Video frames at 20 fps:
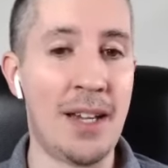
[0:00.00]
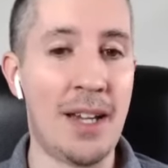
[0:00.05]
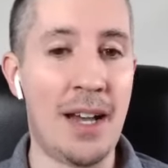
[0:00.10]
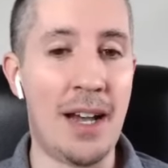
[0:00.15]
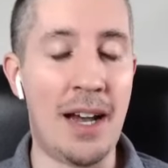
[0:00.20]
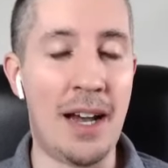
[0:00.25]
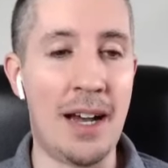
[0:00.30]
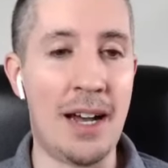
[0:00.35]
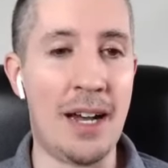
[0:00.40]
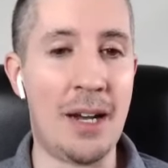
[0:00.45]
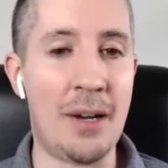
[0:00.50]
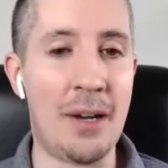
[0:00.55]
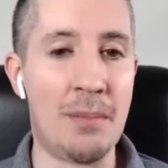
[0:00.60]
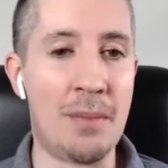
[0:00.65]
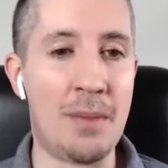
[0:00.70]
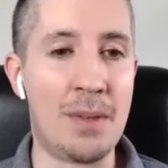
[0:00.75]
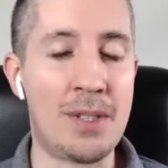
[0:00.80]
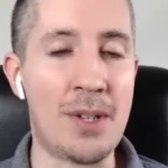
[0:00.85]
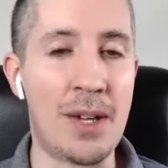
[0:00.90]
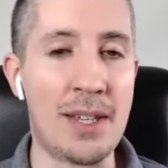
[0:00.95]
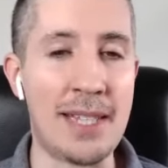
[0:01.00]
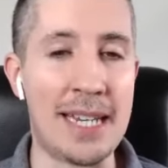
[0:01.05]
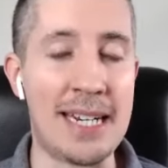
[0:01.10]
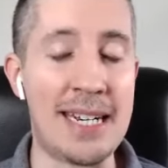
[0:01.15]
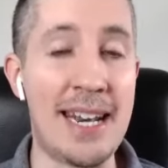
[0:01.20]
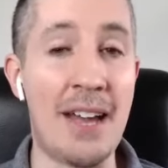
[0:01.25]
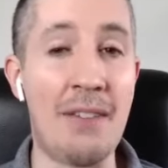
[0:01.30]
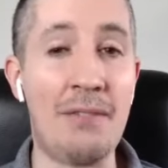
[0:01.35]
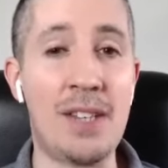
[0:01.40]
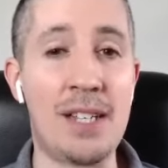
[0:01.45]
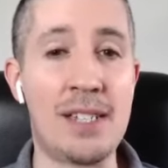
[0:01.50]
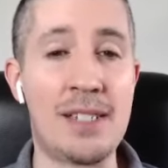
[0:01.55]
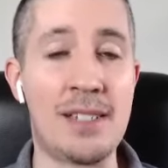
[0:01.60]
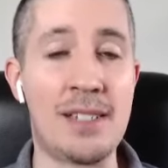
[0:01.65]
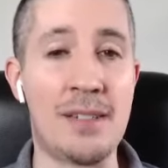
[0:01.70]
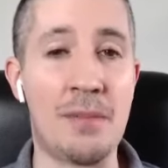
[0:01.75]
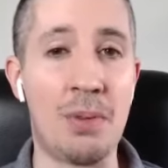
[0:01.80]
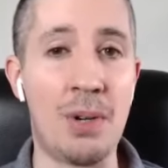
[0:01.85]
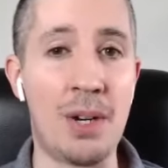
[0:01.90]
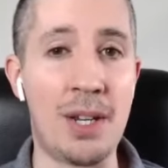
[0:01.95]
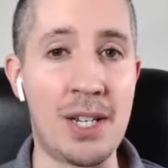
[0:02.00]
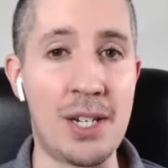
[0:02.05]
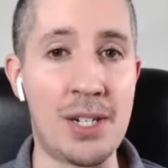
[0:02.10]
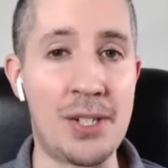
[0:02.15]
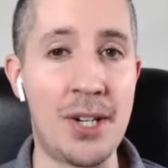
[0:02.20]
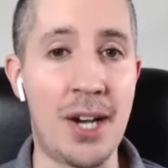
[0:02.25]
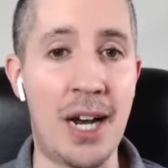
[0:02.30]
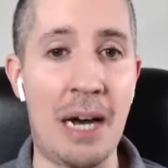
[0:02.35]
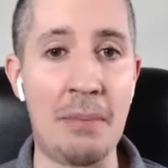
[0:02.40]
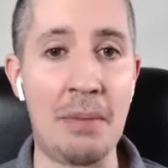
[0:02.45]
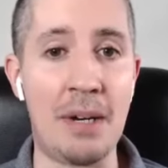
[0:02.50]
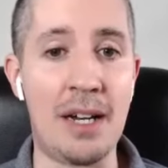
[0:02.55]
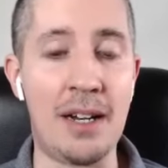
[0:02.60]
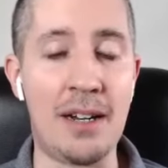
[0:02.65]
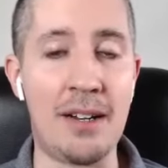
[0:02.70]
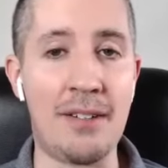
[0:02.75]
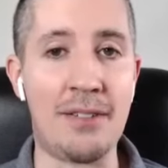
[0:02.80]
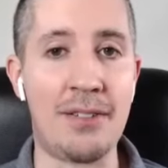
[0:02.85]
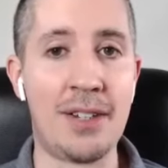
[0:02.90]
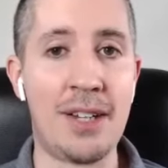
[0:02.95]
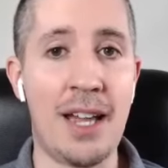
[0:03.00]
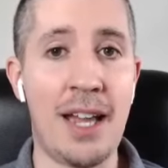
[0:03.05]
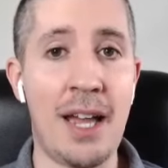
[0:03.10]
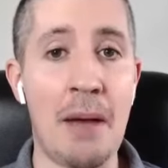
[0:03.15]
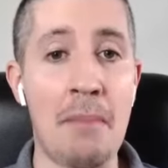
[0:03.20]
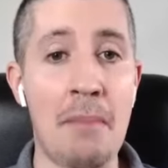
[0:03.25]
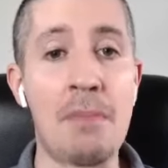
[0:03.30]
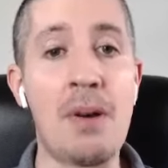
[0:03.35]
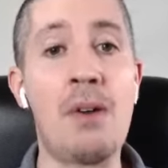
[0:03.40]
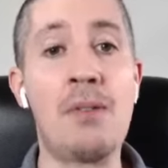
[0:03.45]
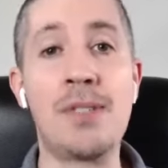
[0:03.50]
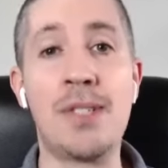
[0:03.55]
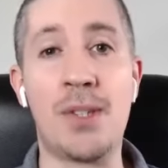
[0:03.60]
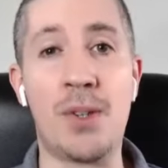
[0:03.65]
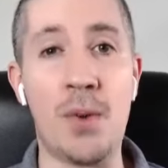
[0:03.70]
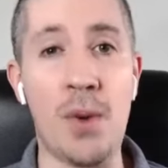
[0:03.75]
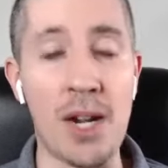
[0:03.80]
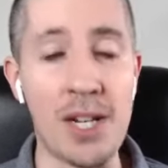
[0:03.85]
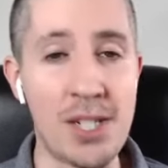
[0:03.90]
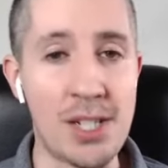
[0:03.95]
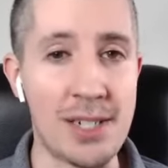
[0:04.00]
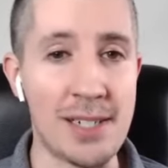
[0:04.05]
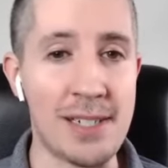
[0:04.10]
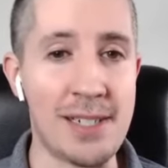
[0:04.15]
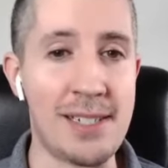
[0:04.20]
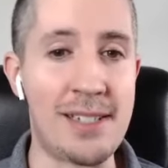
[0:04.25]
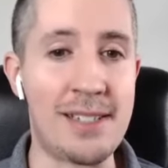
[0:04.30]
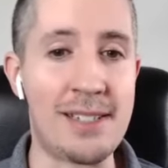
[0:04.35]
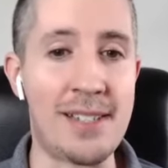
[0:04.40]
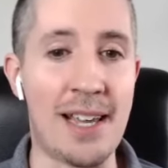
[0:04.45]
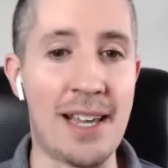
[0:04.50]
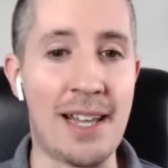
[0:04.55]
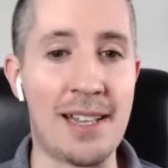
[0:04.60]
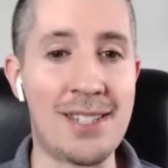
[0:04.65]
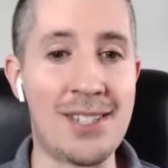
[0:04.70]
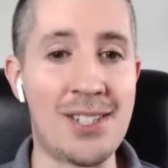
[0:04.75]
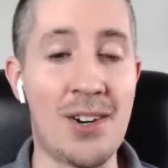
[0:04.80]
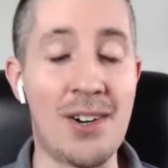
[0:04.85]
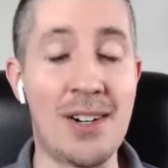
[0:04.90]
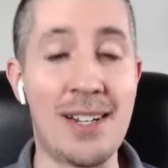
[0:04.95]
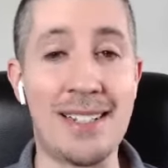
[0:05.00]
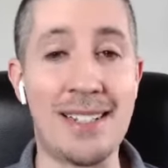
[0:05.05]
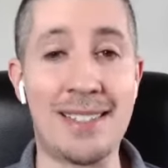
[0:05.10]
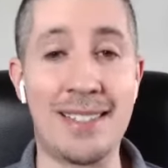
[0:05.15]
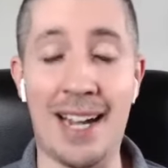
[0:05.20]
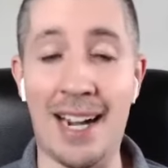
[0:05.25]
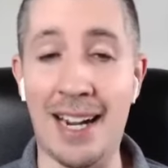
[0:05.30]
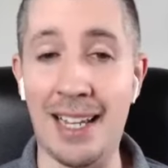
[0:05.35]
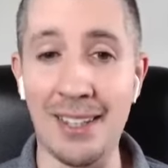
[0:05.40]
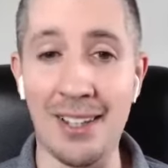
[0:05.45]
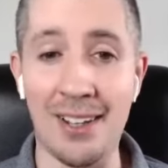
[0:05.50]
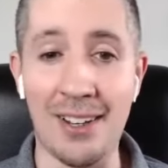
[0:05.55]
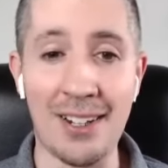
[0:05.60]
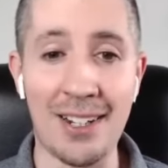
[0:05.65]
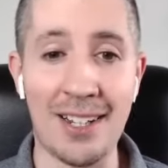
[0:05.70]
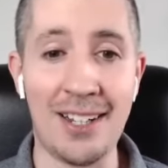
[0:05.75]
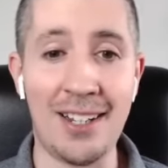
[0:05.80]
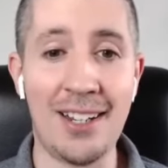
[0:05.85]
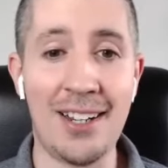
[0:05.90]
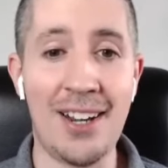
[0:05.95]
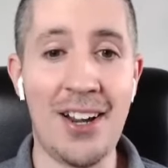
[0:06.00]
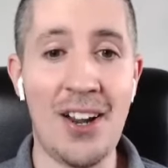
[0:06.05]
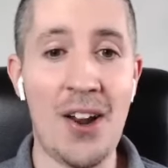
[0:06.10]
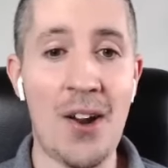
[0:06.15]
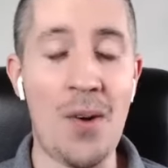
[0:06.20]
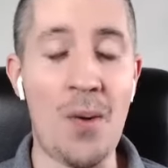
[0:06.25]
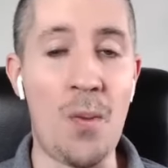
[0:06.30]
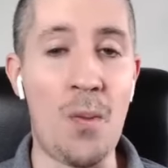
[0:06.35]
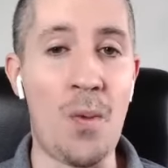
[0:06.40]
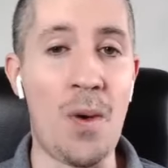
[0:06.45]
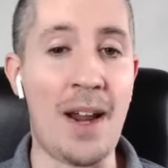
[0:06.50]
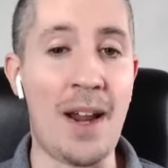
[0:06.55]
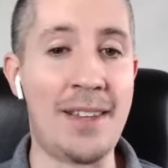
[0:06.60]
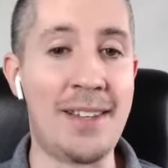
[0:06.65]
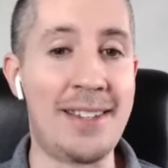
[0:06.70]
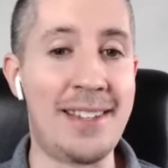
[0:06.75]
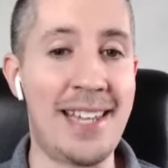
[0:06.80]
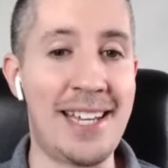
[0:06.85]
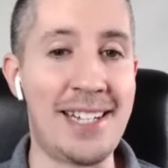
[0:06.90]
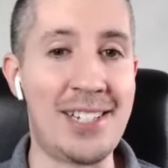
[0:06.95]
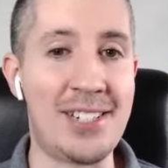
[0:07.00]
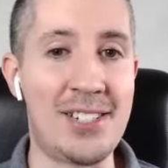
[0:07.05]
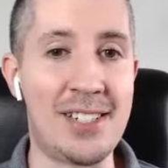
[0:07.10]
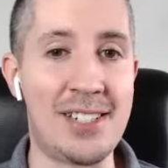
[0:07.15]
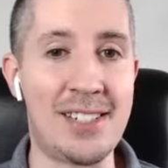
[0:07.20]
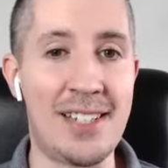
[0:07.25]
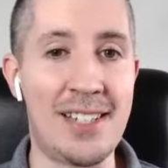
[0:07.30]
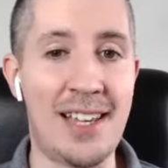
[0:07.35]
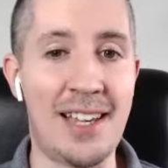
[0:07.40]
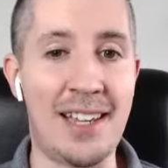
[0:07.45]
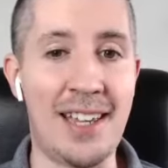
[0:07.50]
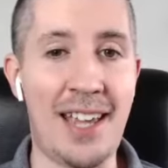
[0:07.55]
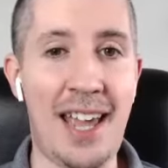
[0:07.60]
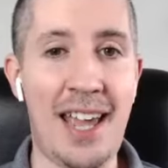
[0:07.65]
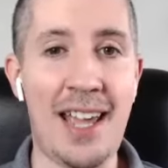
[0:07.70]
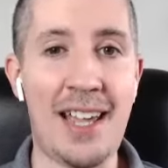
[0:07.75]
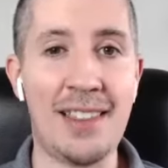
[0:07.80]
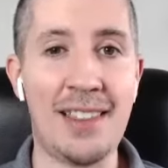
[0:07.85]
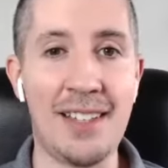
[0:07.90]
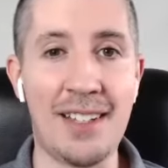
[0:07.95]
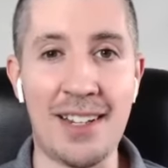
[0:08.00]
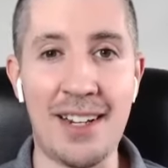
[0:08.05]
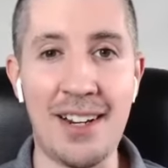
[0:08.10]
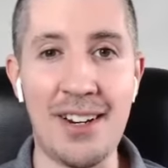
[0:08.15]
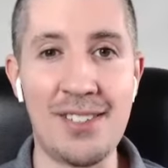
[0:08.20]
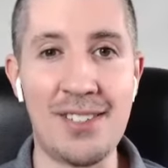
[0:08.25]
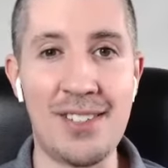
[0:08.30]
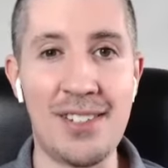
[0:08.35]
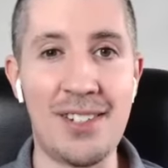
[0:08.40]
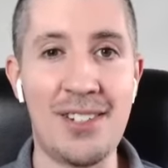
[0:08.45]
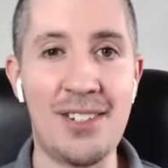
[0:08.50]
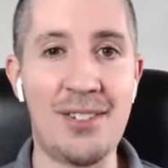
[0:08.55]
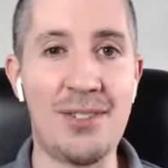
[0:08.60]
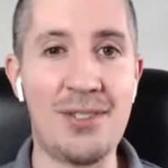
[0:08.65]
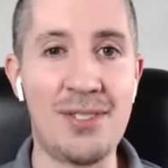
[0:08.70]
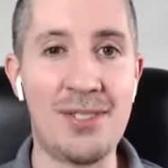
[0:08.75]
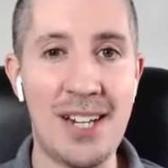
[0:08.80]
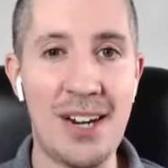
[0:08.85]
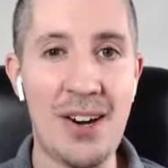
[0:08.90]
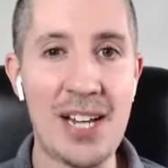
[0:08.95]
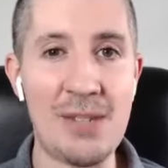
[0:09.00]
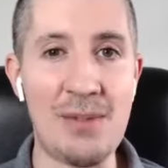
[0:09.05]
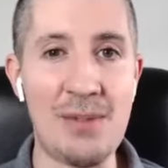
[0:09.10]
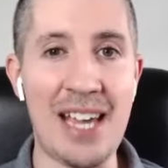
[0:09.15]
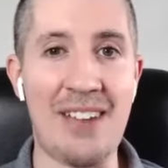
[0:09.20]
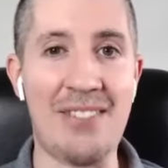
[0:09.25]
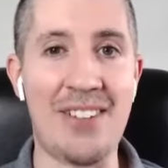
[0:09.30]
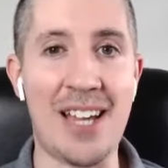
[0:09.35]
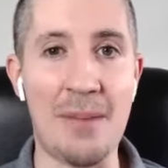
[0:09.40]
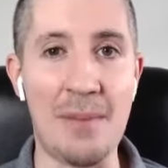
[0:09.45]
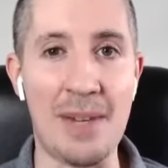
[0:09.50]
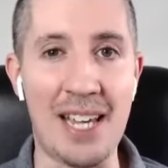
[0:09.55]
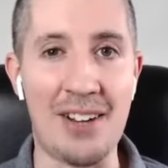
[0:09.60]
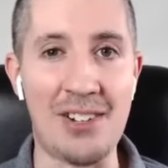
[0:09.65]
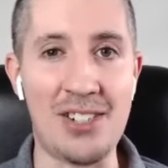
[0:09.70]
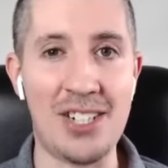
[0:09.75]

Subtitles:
So I think Netflix does a pretty good job of posing questions and starting dialogue, rather than just saying, hey, look, here's the new series we have coming out.